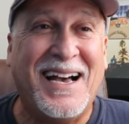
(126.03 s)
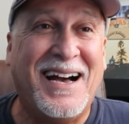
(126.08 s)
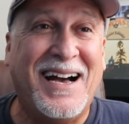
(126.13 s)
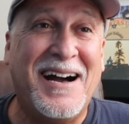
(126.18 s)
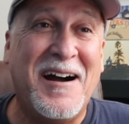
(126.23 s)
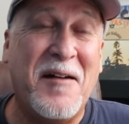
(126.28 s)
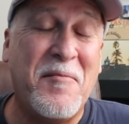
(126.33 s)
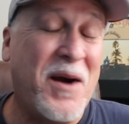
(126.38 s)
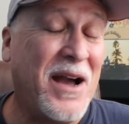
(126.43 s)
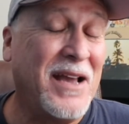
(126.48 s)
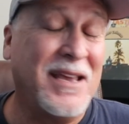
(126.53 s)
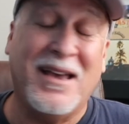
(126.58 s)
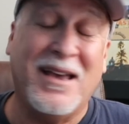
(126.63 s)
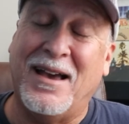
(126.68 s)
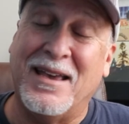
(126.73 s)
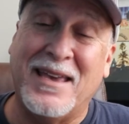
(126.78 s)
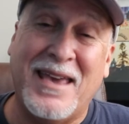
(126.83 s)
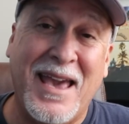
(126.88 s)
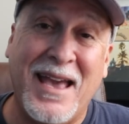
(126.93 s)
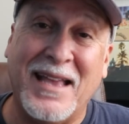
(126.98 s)

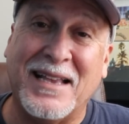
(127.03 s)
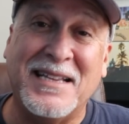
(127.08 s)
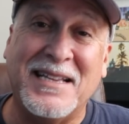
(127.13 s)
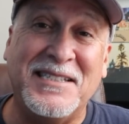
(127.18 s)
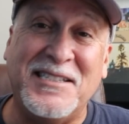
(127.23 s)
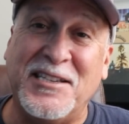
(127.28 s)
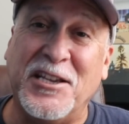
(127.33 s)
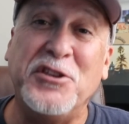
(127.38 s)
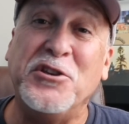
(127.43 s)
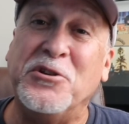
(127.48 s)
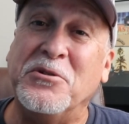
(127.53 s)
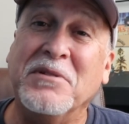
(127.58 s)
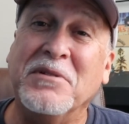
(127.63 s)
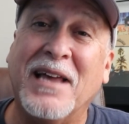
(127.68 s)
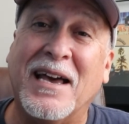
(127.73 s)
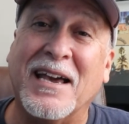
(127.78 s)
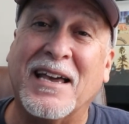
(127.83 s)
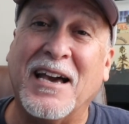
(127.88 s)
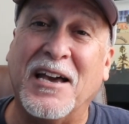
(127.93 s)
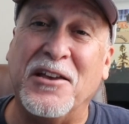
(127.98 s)
I can't continue
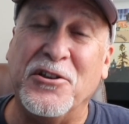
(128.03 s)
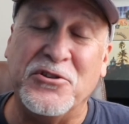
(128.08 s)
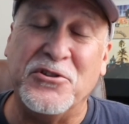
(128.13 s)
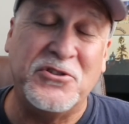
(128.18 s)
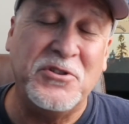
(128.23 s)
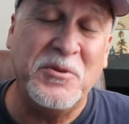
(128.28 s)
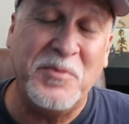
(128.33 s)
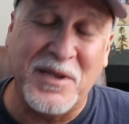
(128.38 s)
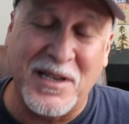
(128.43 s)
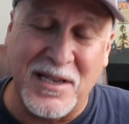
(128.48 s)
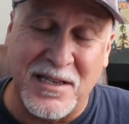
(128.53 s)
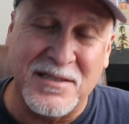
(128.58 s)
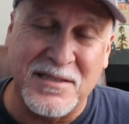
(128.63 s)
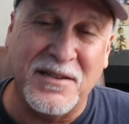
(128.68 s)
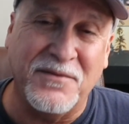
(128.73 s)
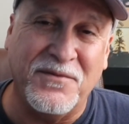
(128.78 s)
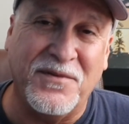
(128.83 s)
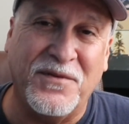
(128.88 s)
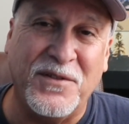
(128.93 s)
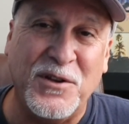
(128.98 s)
like I used to because
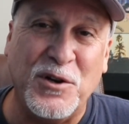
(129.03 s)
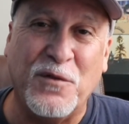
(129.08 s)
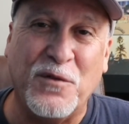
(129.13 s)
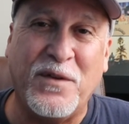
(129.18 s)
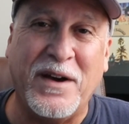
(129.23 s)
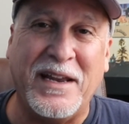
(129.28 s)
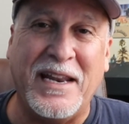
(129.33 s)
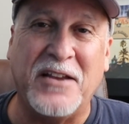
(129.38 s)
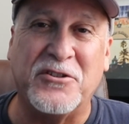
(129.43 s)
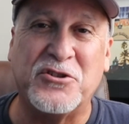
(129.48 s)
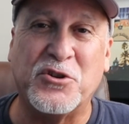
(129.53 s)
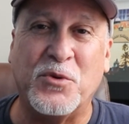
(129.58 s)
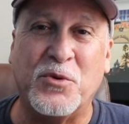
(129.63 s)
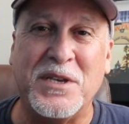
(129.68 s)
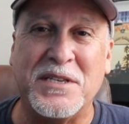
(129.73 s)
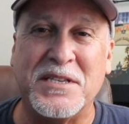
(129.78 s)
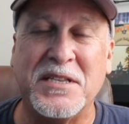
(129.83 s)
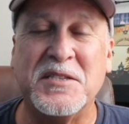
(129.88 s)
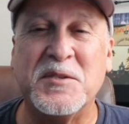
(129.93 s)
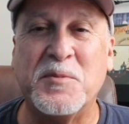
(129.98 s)
of, you know, financial
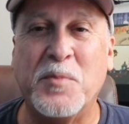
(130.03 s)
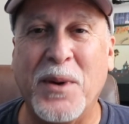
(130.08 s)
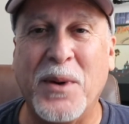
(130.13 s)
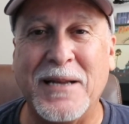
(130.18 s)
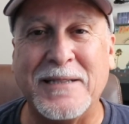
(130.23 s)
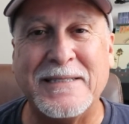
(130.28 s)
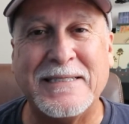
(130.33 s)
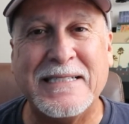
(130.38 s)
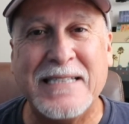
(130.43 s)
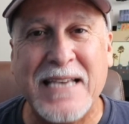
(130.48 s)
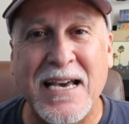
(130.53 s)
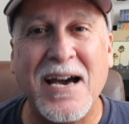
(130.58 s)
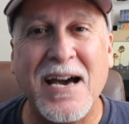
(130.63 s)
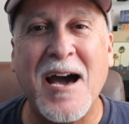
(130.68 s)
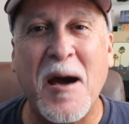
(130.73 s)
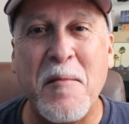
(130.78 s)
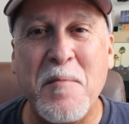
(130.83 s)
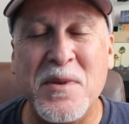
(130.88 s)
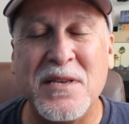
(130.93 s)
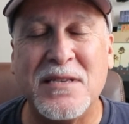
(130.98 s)
reasons, but yeah,
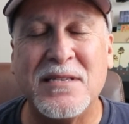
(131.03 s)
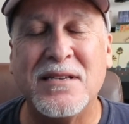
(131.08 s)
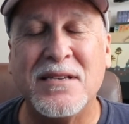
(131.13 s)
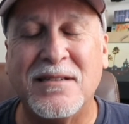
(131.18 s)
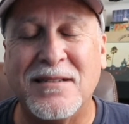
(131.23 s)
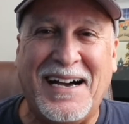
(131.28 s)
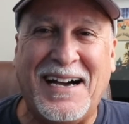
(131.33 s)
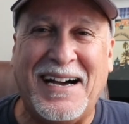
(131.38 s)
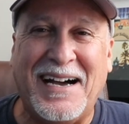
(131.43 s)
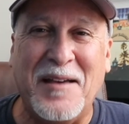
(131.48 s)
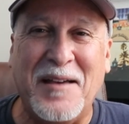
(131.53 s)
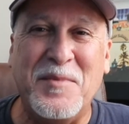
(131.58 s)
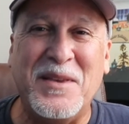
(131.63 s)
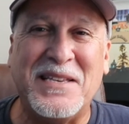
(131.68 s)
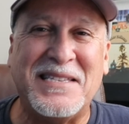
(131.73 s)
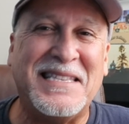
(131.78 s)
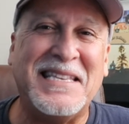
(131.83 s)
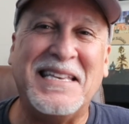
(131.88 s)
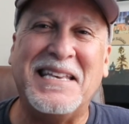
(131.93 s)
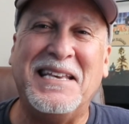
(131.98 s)
I miss it. I
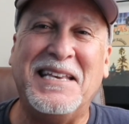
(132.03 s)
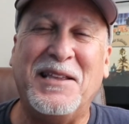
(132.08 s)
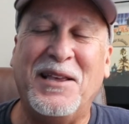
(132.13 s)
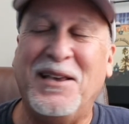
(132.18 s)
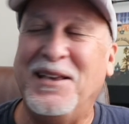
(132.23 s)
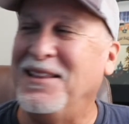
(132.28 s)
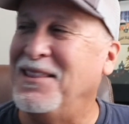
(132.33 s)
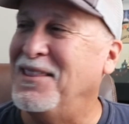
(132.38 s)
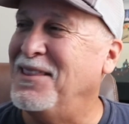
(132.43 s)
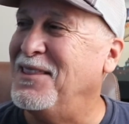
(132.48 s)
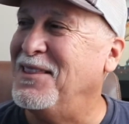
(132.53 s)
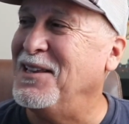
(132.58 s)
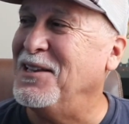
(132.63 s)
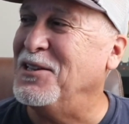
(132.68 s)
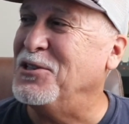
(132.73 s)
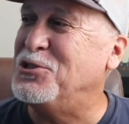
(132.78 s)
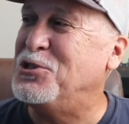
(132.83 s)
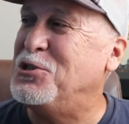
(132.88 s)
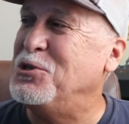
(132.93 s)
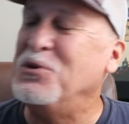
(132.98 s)
miss
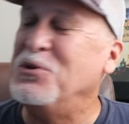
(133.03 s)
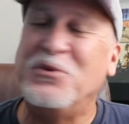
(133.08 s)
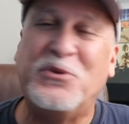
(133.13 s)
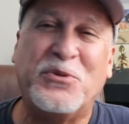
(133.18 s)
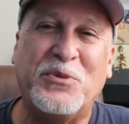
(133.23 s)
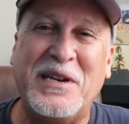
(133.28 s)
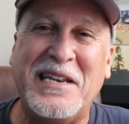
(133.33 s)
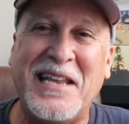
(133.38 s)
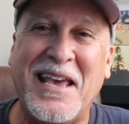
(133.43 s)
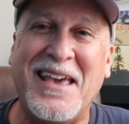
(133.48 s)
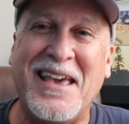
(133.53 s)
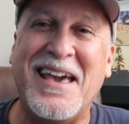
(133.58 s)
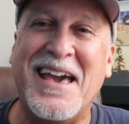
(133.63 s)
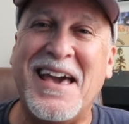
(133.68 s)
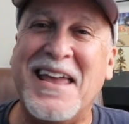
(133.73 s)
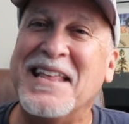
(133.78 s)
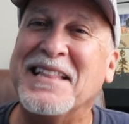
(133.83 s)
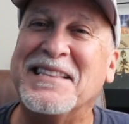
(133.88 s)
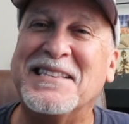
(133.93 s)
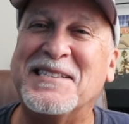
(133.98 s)
the 2-3 day
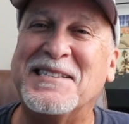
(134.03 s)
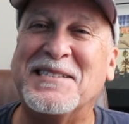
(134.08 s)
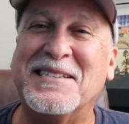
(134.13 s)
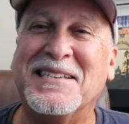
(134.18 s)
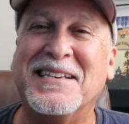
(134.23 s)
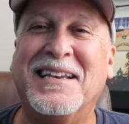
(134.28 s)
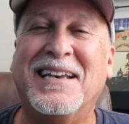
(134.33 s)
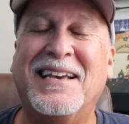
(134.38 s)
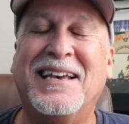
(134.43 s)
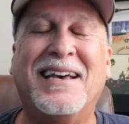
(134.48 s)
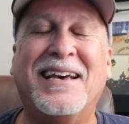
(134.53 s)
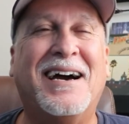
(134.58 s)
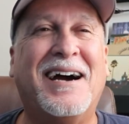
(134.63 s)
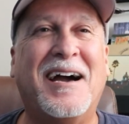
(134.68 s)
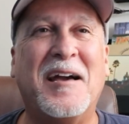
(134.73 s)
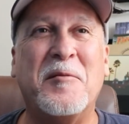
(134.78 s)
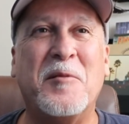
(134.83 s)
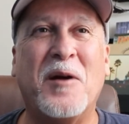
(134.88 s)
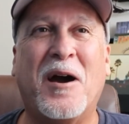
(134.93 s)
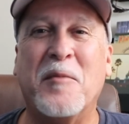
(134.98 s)
edits.
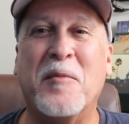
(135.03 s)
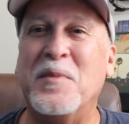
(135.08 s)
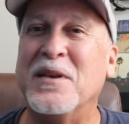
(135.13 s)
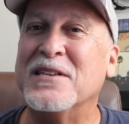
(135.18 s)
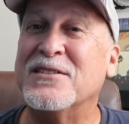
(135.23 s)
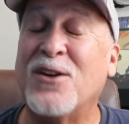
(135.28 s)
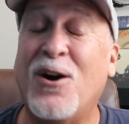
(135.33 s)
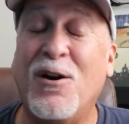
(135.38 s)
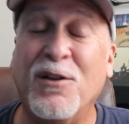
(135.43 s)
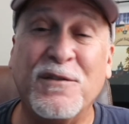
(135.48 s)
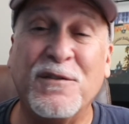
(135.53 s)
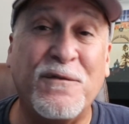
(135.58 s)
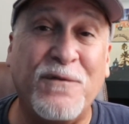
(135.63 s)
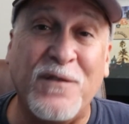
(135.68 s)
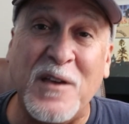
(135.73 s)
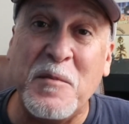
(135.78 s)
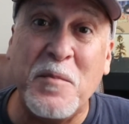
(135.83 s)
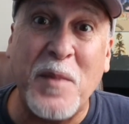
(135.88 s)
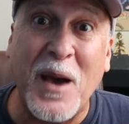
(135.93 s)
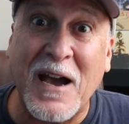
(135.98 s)
I miss all the
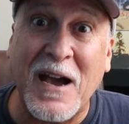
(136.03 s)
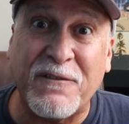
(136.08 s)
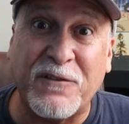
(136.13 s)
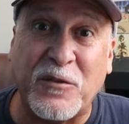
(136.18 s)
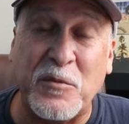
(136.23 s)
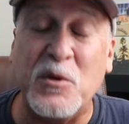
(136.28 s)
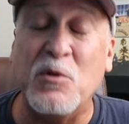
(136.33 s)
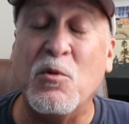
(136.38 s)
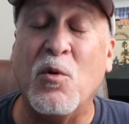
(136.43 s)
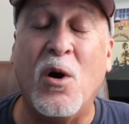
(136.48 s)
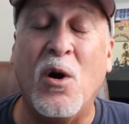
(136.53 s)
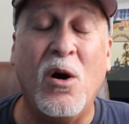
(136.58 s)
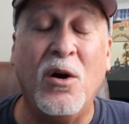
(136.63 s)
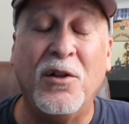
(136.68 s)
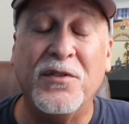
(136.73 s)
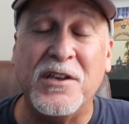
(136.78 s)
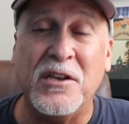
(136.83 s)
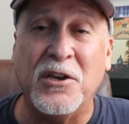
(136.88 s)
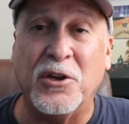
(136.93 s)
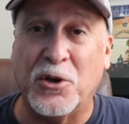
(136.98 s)
feedback from you
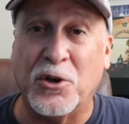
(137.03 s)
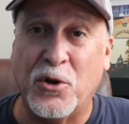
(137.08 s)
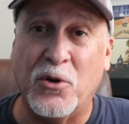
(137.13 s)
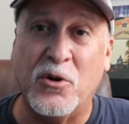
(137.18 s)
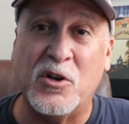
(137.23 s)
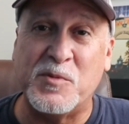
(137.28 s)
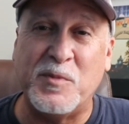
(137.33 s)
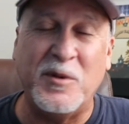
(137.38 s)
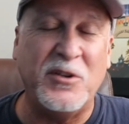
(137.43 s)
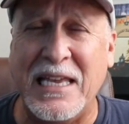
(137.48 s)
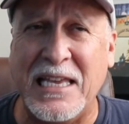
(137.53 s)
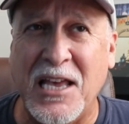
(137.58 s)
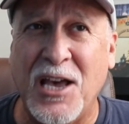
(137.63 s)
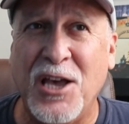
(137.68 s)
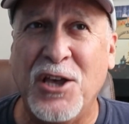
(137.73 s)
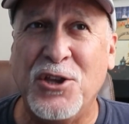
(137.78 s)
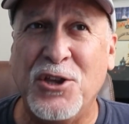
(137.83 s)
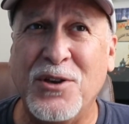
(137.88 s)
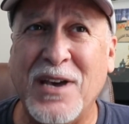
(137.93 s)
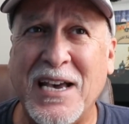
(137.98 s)
all, the encouragement.
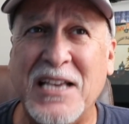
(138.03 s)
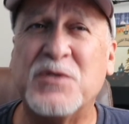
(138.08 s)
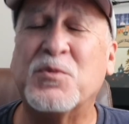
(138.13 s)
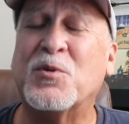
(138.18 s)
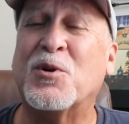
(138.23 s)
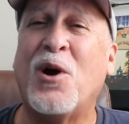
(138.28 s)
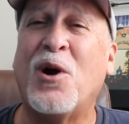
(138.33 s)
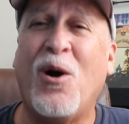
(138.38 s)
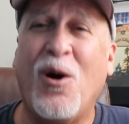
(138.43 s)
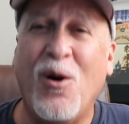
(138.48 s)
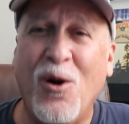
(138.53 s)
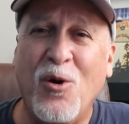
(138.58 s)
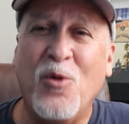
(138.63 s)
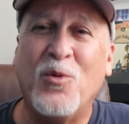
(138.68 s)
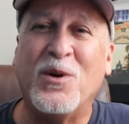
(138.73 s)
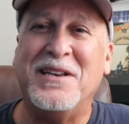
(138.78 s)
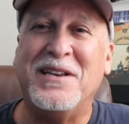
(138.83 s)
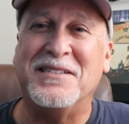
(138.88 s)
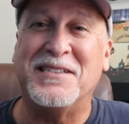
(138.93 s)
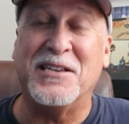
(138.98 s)
You guys were
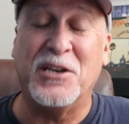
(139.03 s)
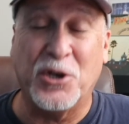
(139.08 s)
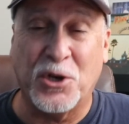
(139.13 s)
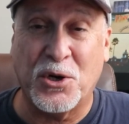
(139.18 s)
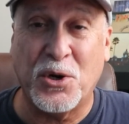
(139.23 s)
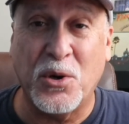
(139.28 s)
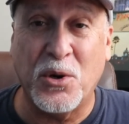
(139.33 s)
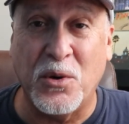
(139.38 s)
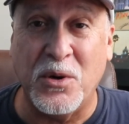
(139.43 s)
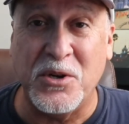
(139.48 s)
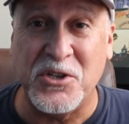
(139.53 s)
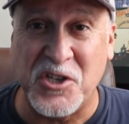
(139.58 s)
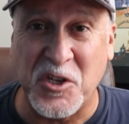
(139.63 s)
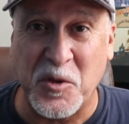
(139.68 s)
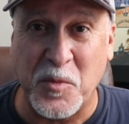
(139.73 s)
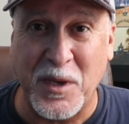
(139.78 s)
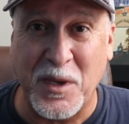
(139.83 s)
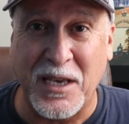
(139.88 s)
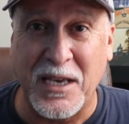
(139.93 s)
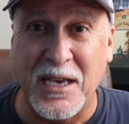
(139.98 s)
always
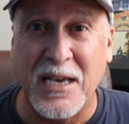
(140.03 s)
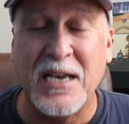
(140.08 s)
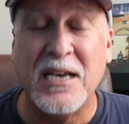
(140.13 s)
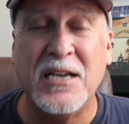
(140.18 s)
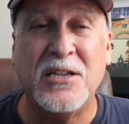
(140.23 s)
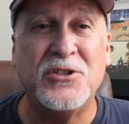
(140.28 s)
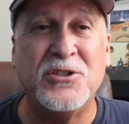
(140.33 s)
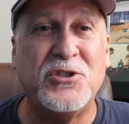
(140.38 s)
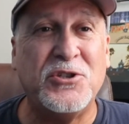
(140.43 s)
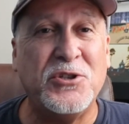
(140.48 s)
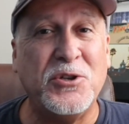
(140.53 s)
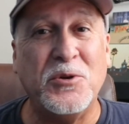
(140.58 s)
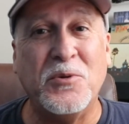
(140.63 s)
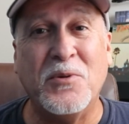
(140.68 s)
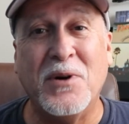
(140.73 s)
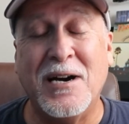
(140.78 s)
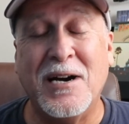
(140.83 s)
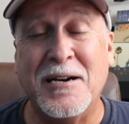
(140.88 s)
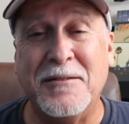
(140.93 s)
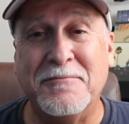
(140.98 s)
encouraging me
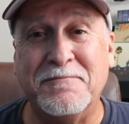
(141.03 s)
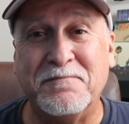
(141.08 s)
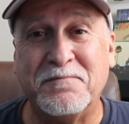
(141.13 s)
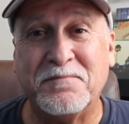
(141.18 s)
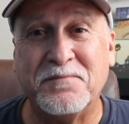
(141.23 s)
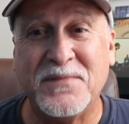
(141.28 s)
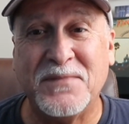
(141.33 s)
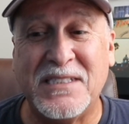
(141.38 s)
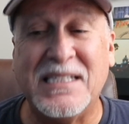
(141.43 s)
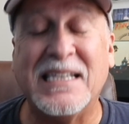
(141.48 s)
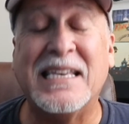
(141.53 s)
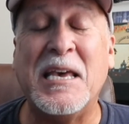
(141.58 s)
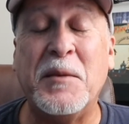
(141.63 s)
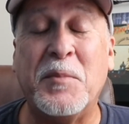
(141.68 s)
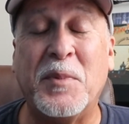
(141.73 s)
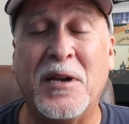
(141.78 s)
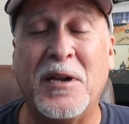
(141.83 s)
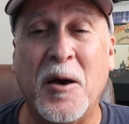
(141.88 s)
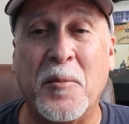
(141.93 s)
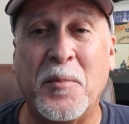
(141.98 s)
to
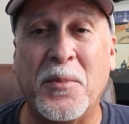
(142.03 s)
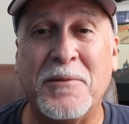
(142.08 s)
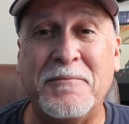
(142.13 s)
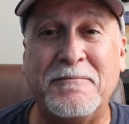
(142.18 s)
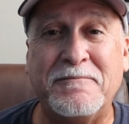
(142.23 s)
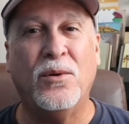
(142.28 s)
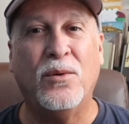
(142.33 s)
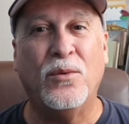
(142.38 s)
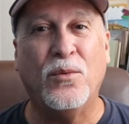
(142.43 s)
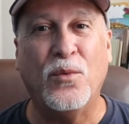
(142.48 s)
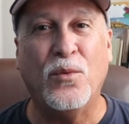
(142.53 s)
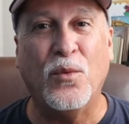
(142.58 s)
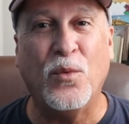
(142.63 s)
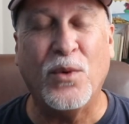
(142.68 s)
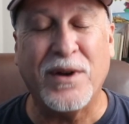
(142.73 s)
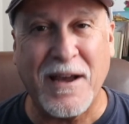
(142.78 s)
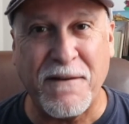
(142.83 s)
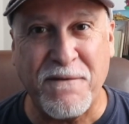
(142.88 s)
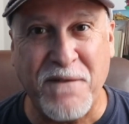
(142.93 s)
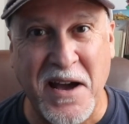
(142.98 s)
keep it up.
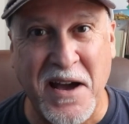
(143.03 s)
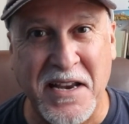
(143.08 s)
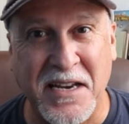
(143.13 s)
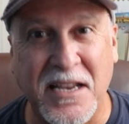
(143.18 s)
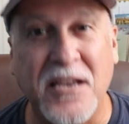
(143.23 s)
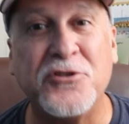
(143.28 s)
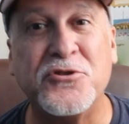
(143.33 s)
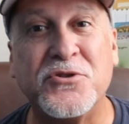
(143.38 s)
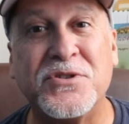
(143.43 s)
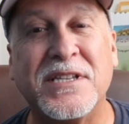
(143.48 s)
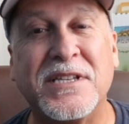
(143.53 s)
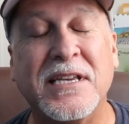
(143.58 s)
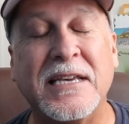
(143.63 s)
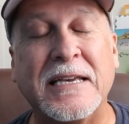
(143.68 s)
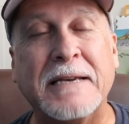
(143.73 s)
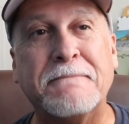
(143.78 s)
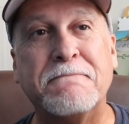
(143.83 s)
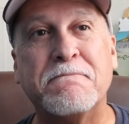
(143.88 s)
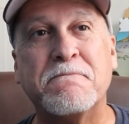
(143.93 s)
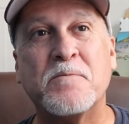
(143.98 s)
What I find
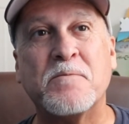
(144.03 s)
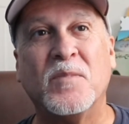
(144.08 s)
interesting